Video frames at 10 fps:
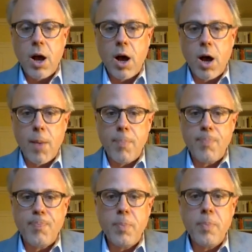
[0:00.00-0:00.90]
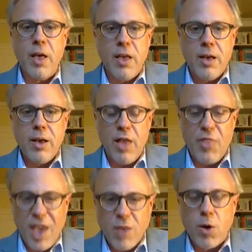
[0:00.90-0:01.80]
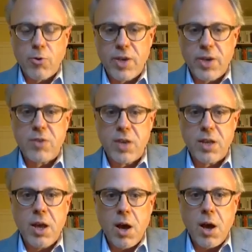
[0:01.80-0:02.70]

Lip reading: They won't fix it.